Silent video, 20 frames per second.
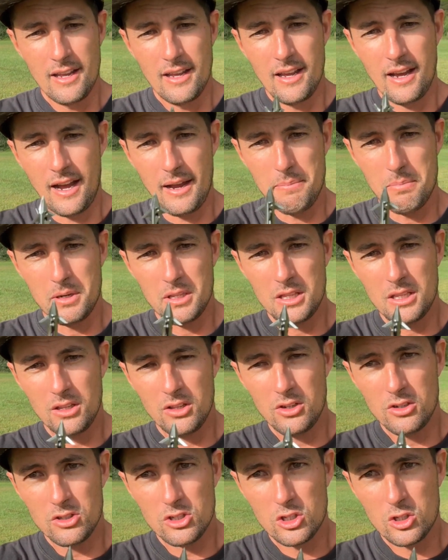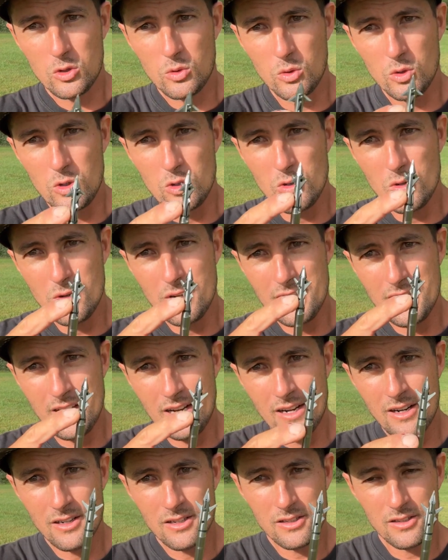I put the little screw in
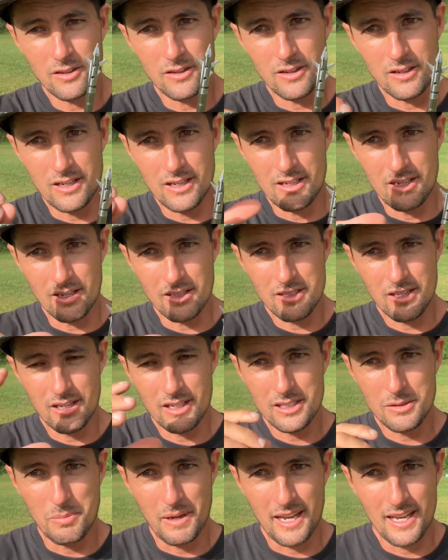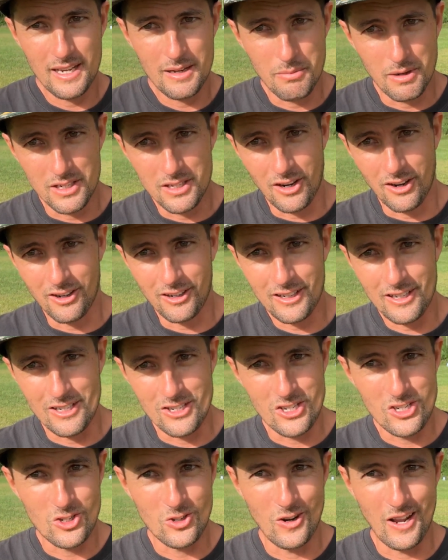there so it doesn't expand in my target and
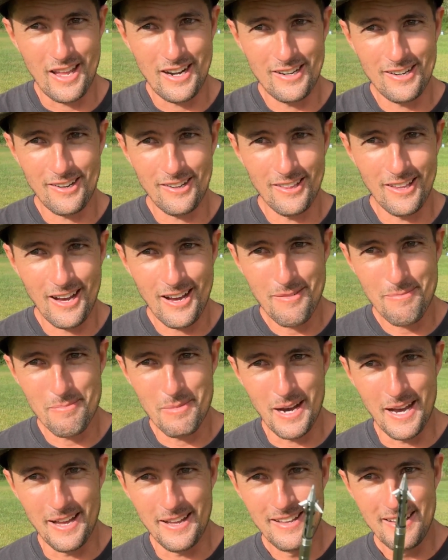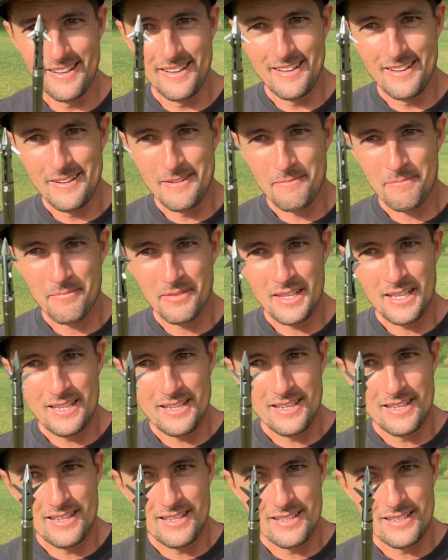shred it all up, but
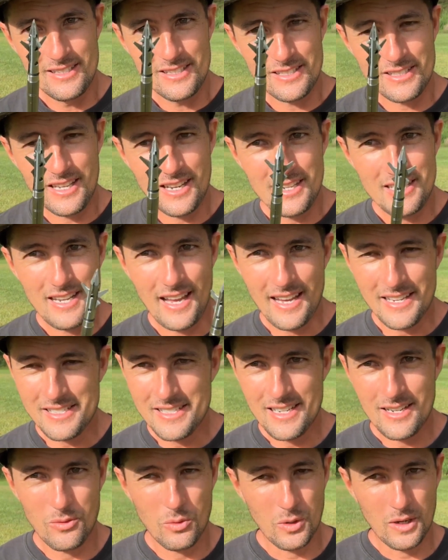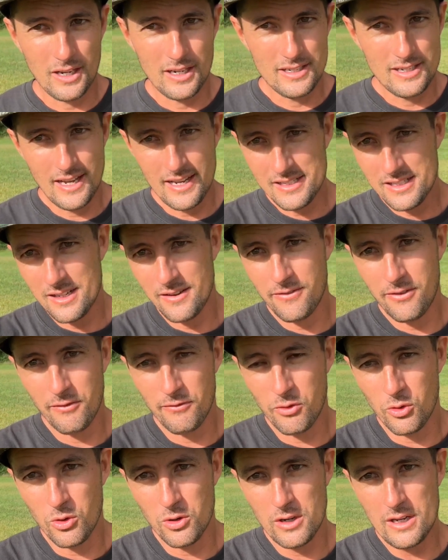just gotta test it. We're gonna test it from
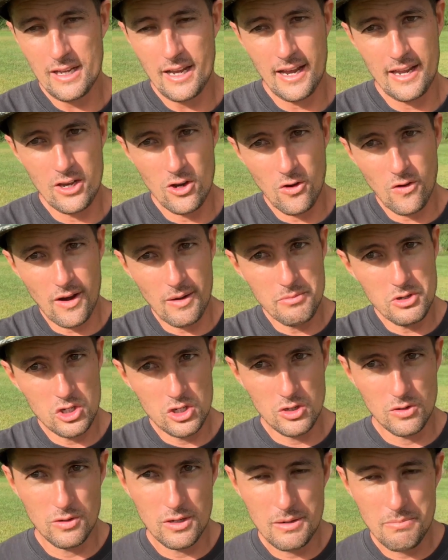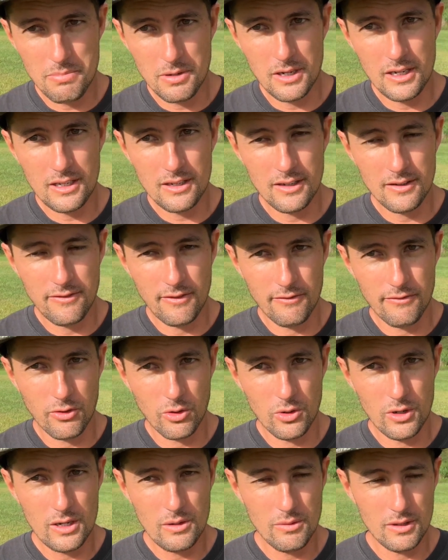40. I know I'm shooting pretty good from
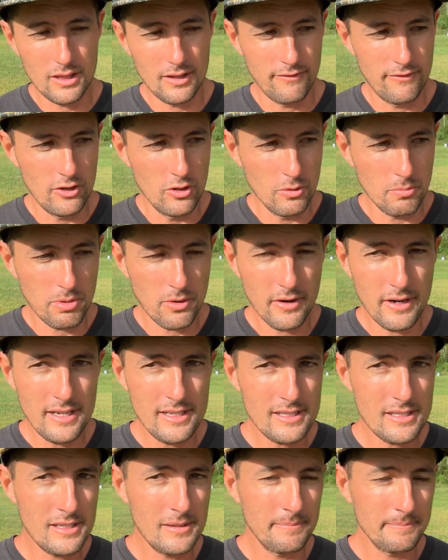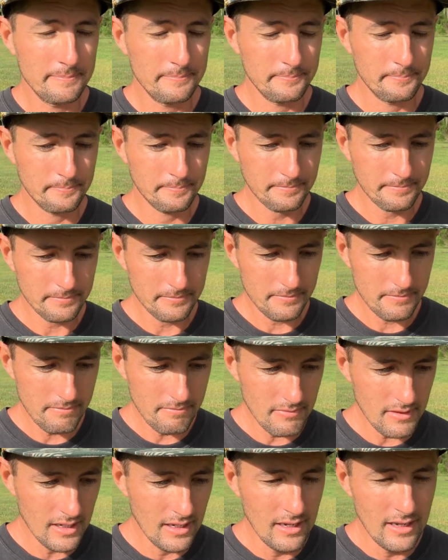40 with the fuel points.
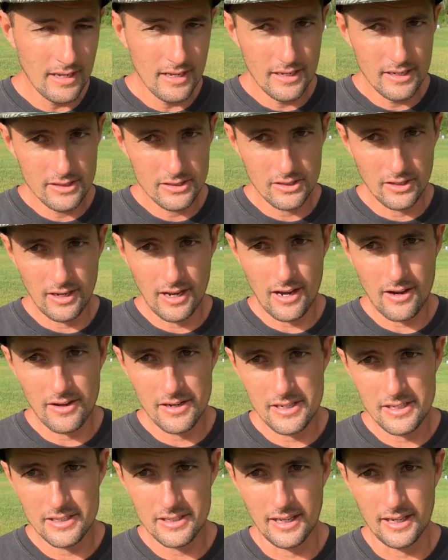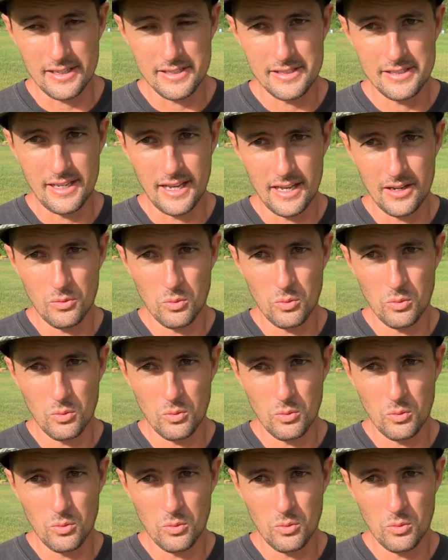So now I just gotta send